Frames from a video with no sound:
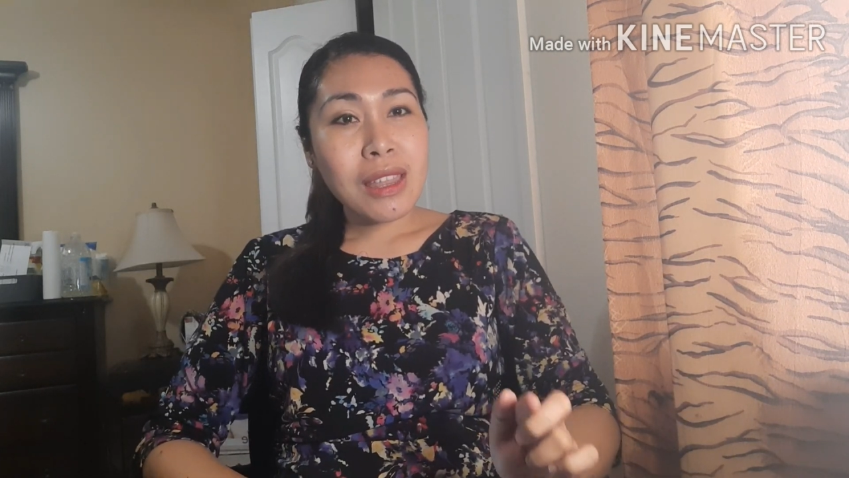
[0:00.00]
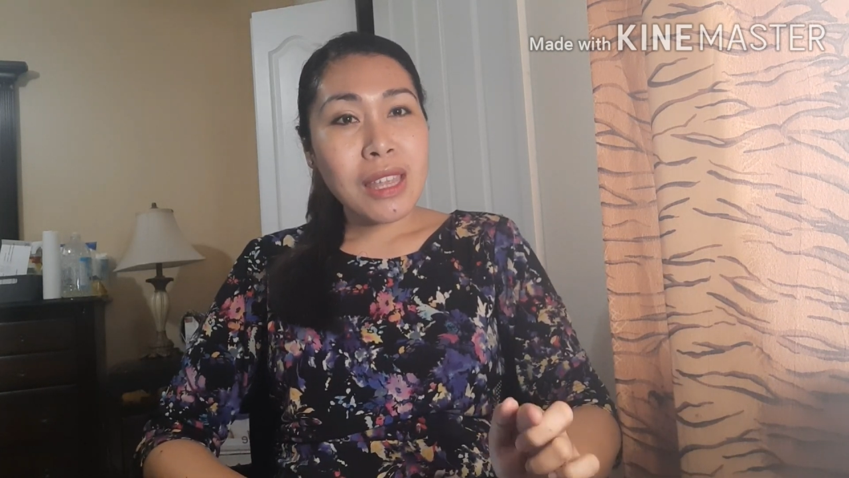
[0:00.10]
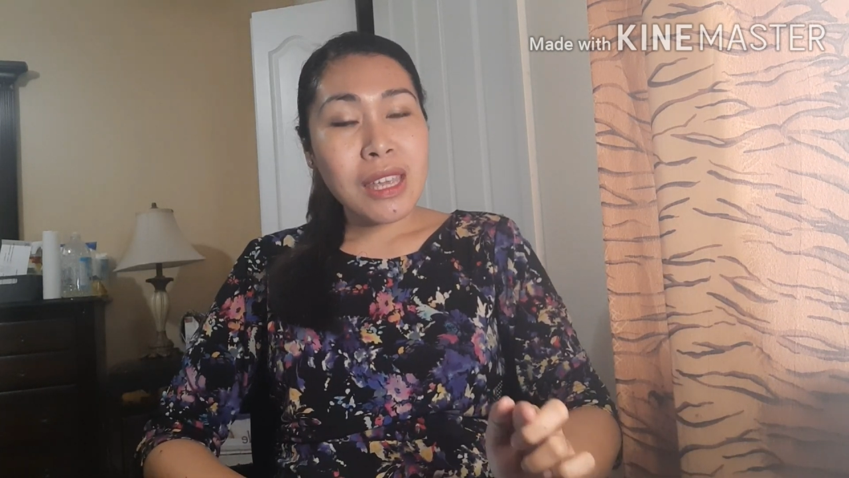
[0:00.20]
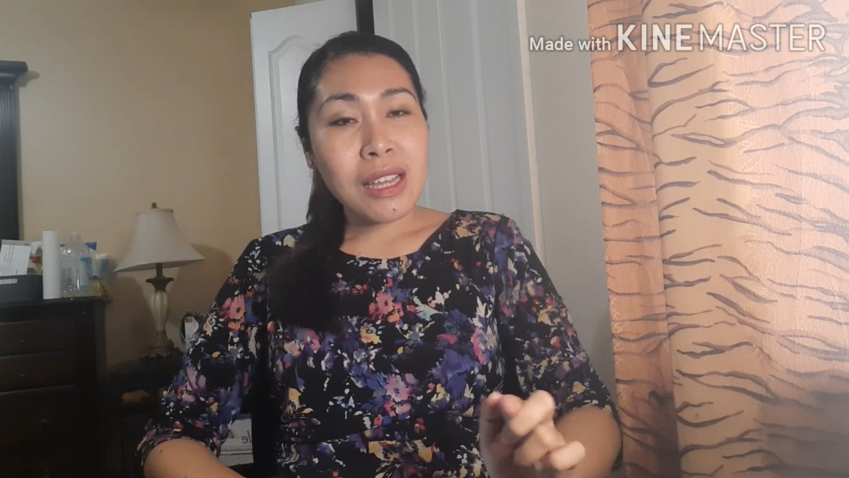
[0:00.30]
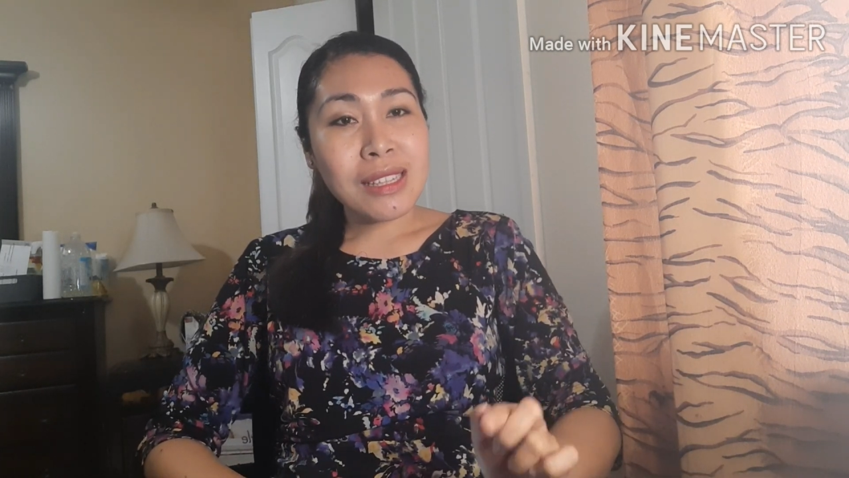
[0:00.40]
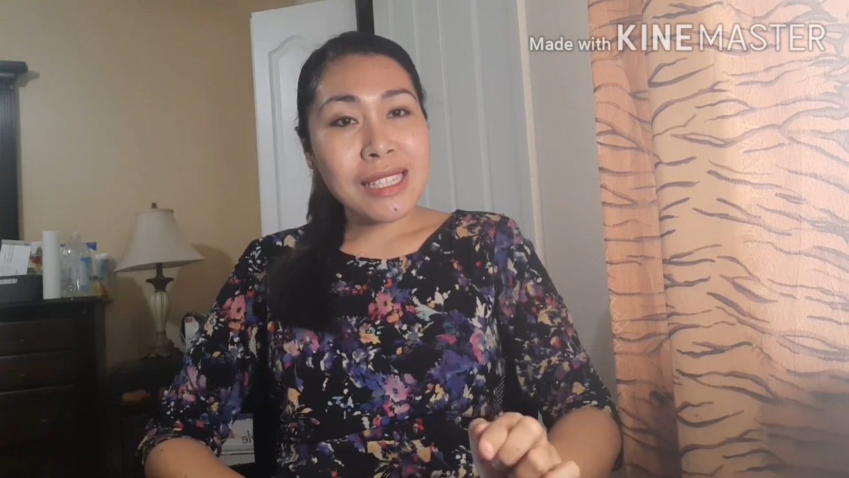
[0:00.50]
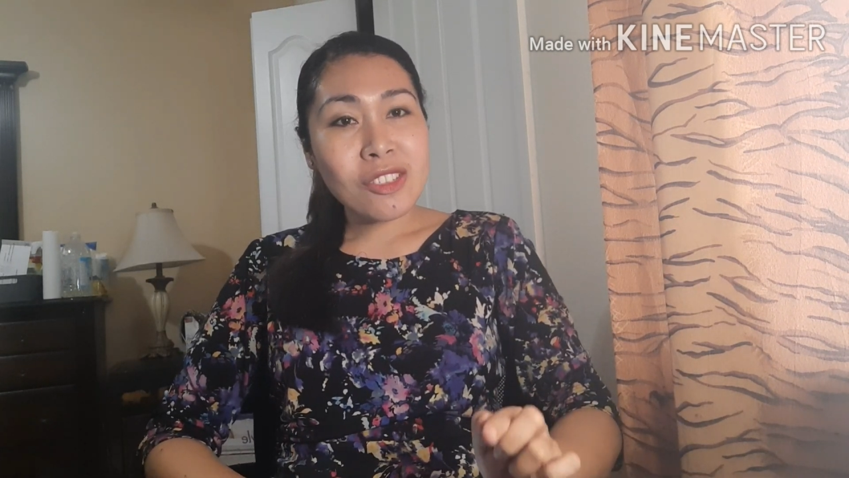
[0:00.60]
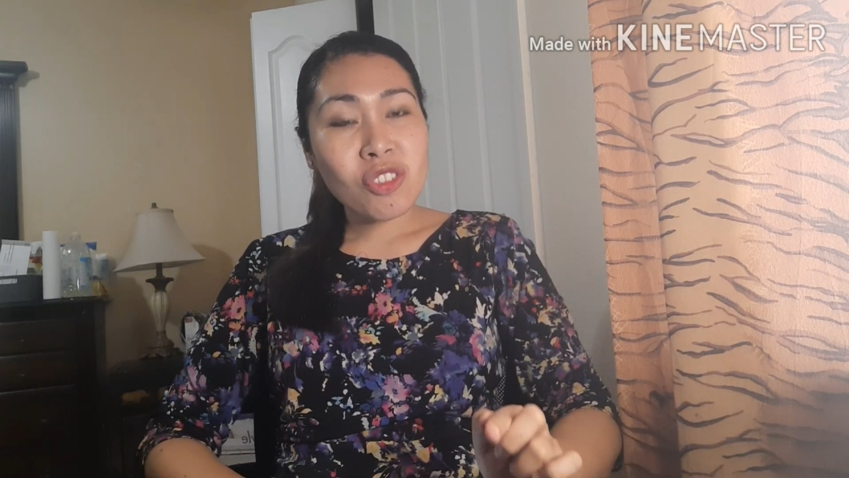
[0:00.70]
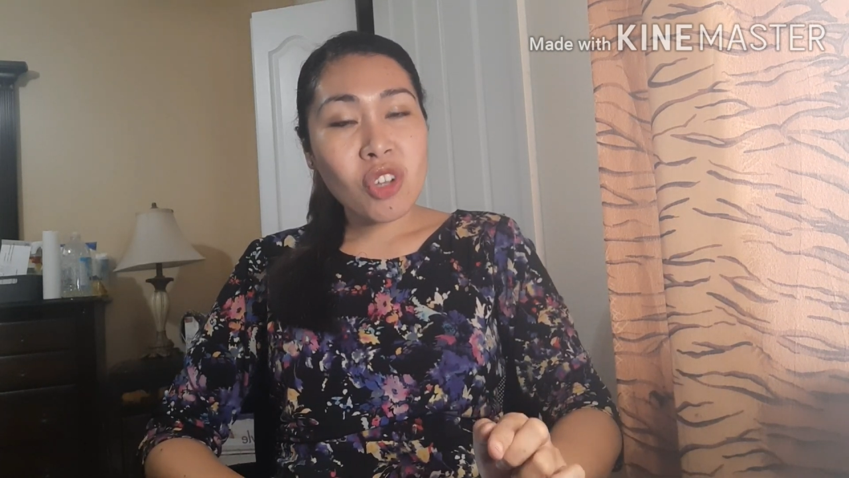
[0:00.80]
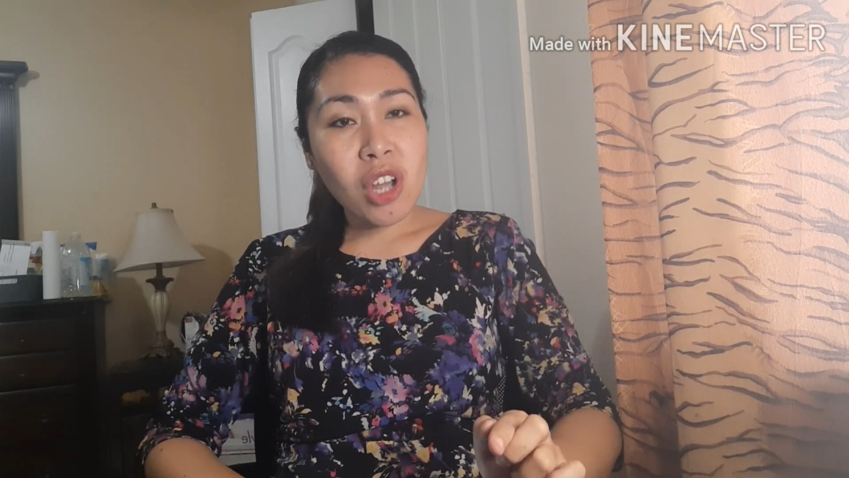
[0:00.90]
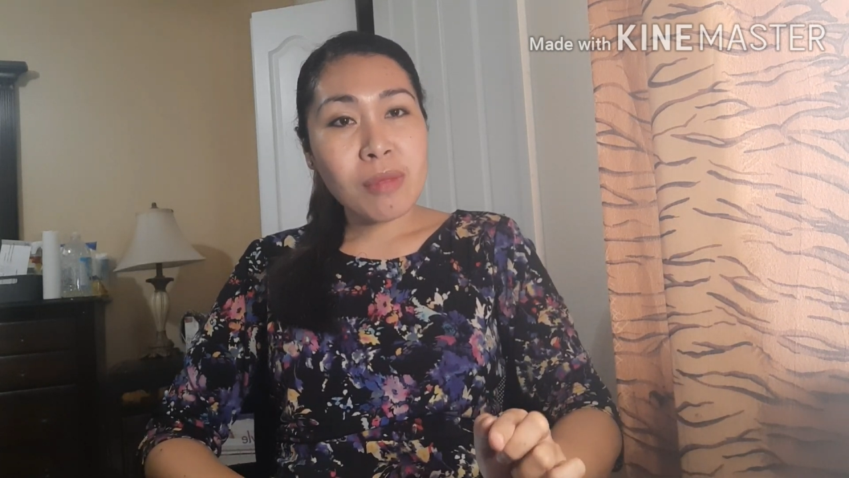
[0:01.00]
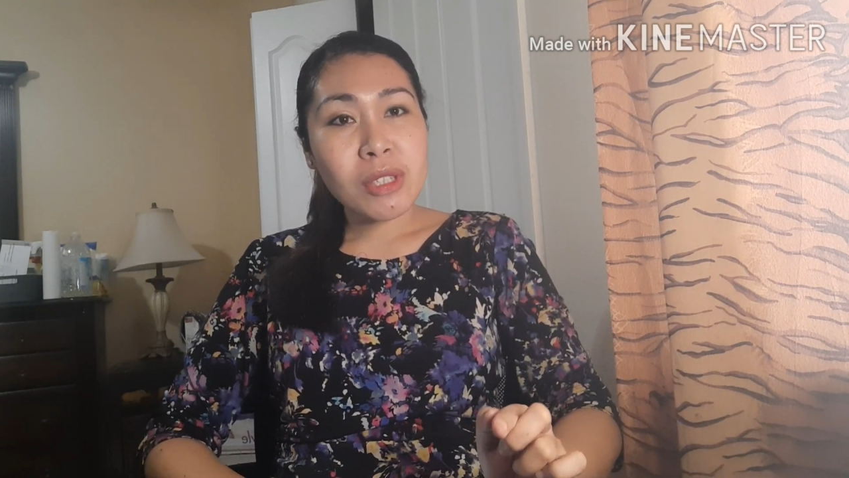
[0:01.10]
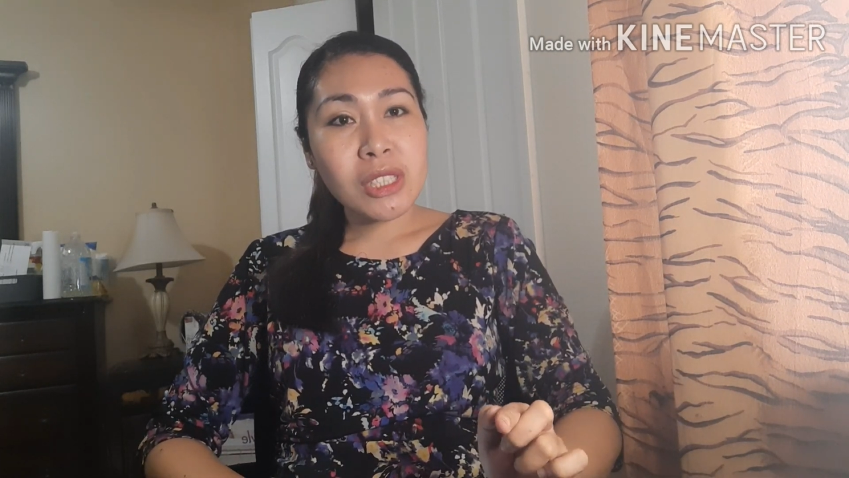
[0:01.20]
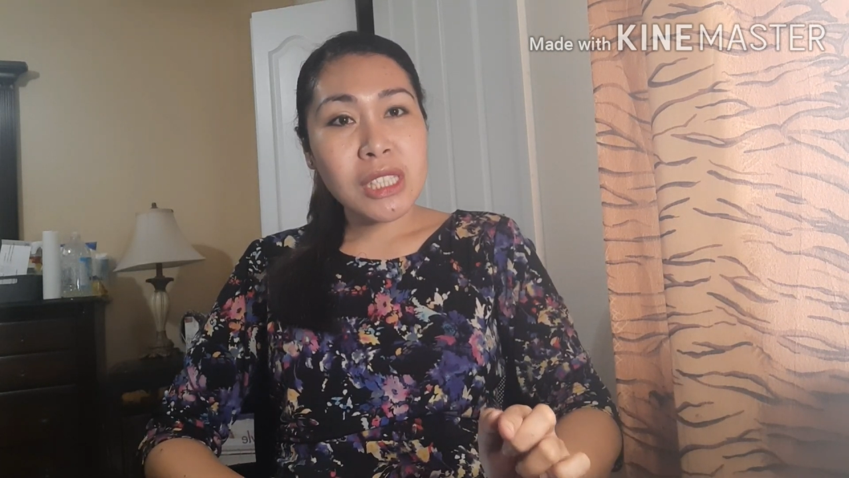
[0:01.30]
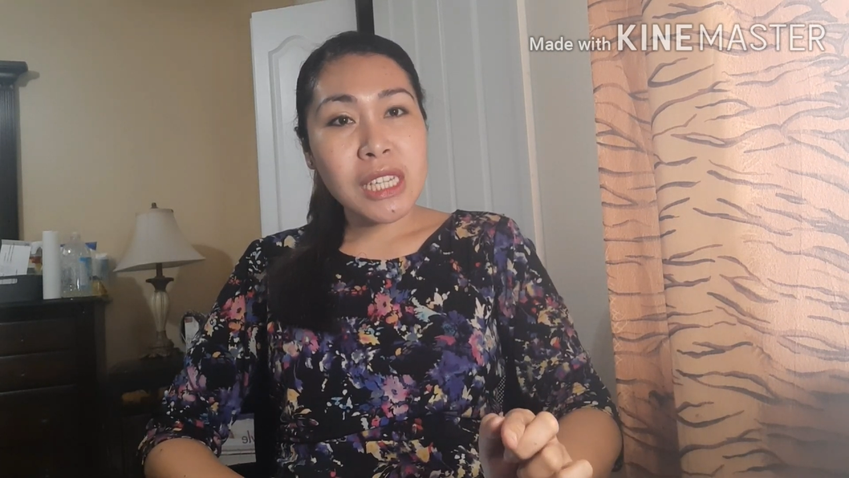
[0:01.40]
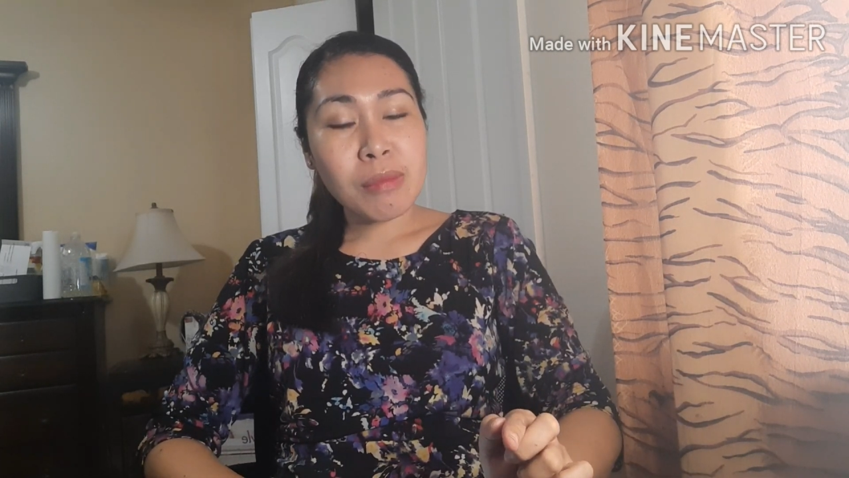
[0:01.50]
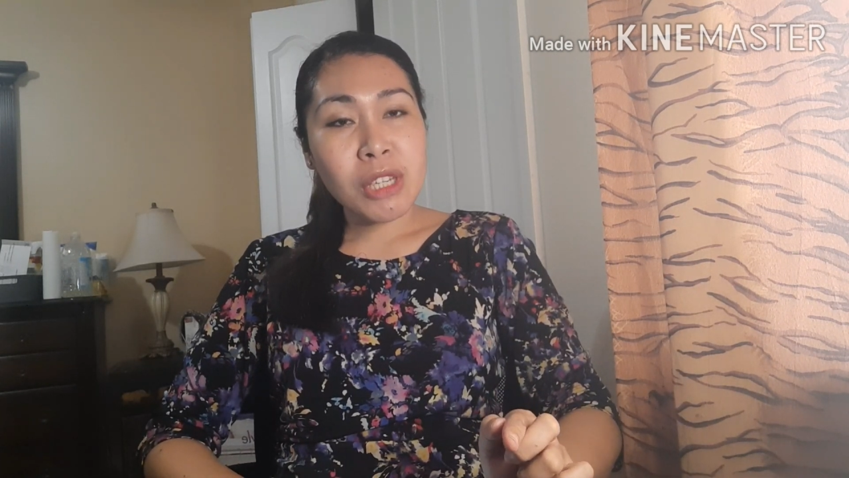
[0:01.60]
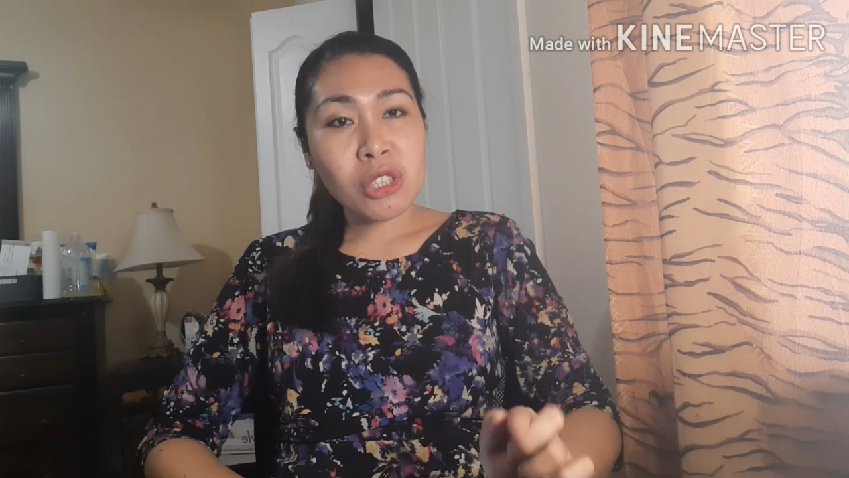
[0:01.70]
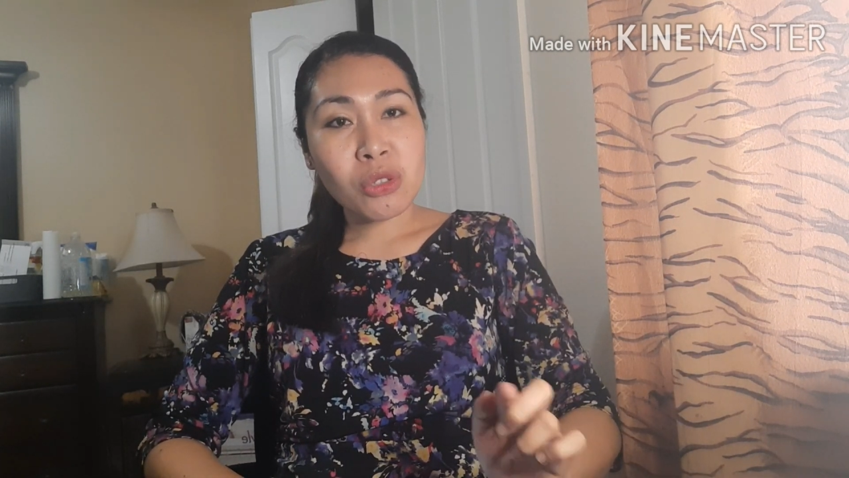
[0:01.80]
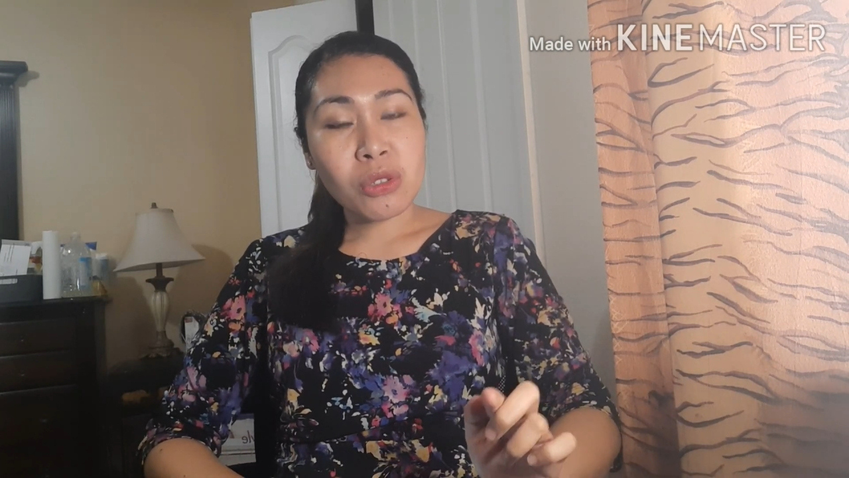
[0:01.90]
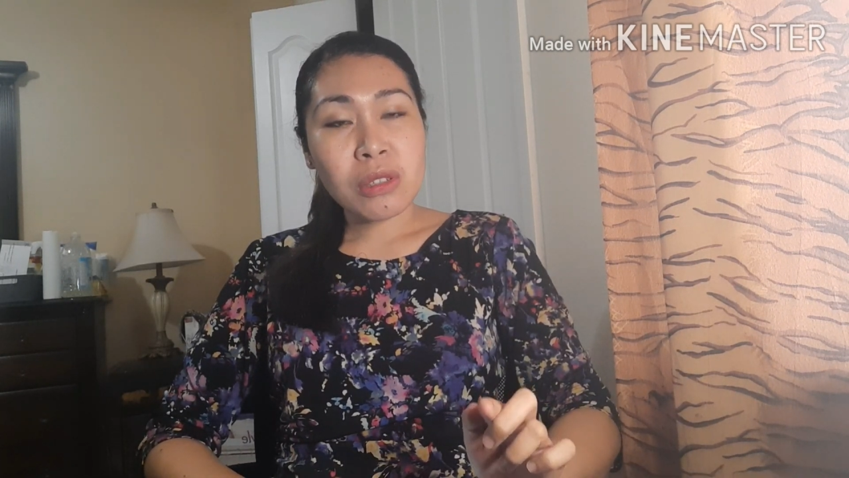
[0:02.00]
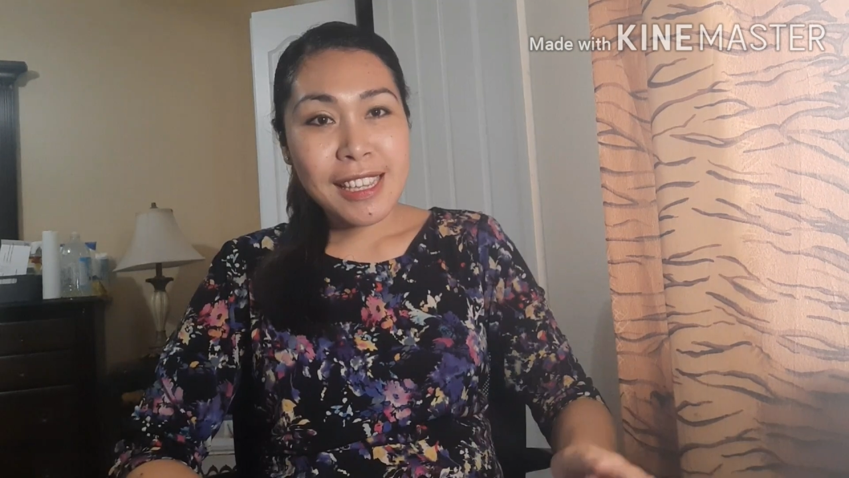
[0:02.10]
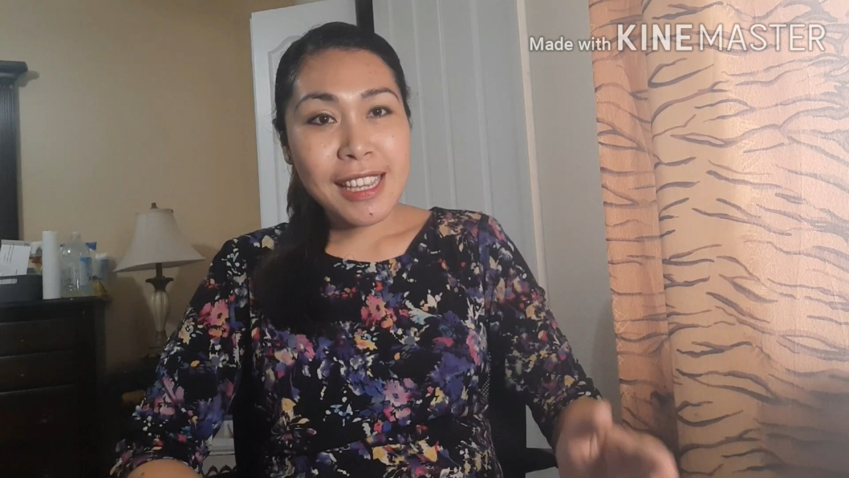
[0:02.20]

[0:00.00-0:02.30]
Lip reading: the least common denominator?